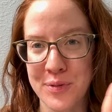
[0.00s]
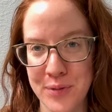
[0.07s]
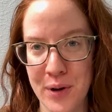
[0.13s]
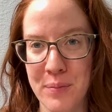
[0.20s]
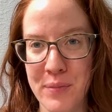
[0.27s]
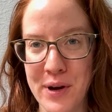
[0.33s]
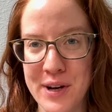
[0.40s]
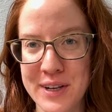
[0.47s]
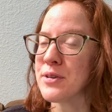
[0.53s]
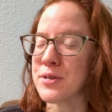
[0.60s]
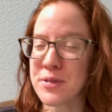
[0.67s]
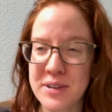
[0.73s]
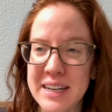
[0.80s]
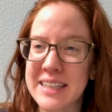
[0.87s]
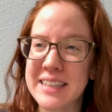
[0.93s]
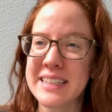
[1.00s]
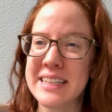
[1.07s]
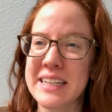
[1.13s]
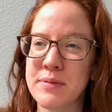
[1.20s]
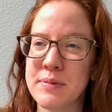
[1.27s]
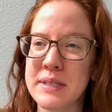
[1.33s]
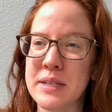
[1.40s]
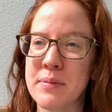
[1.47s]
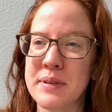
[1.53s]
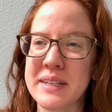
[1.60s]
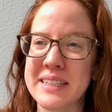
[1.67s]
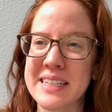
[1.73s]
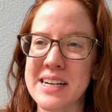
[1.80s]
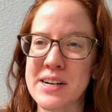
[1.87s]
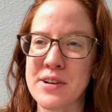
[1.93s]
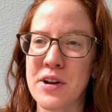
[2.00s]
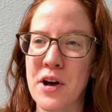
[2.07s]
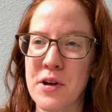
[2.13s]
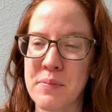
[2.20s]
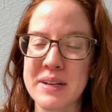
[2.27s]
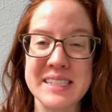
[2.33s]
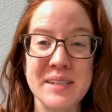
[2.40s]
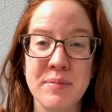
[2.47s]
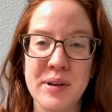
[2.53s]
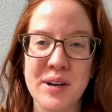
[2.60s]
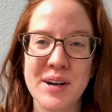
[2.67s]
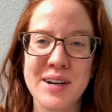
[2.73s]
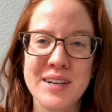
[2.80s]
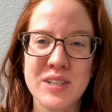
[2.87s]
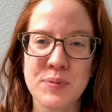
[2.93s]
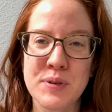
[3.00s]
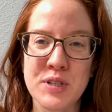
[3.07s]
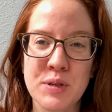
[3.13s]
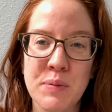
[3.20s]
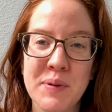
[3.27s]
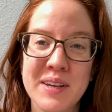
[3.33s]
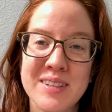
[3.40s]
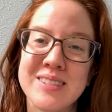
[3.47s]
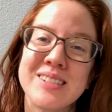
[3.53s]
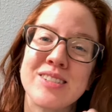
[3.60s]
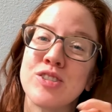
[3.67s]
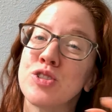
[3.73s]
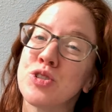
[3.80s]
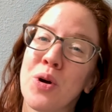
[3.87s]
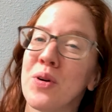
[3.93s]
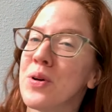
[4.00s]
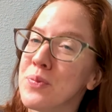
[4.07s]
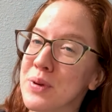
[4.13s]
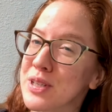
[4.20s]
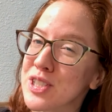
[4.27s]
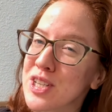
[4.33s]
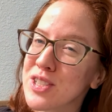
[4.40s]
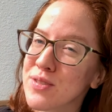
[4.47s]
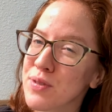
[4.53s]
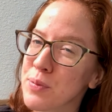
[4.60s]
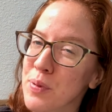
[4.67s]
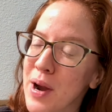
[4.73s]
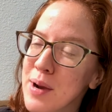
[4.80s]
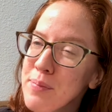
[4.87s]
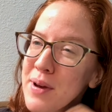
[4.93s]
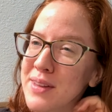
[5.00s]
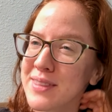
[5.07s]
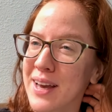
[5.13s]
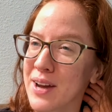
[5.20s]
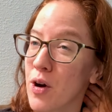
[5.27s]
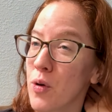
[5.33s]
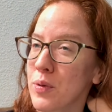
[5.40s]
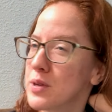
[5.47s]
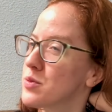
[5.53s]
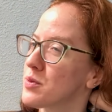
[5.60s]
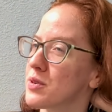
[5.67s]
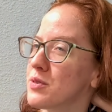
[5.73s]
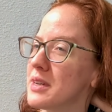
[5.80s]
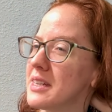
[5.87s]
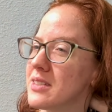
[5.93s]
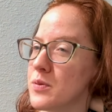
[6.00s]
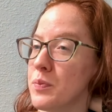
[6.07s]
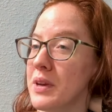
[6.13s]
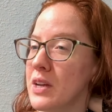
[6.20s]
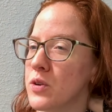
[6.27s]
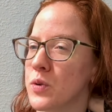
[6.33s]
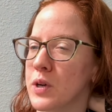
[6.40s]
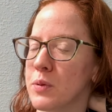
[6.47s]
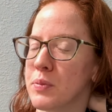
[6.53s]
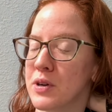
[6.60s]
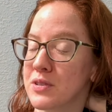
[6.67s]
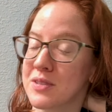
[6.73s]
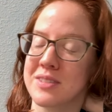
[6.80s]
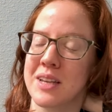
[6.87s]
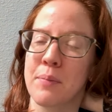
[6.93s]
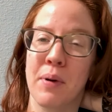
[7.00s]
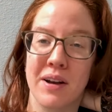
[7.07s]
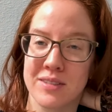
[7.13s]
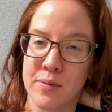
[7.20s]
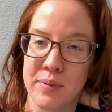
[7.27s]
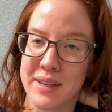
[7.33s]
one book. Really need to be doubling down on my TBR, especially because it is so ambitious for Pride Month. I always want to read as many queer books as I possibly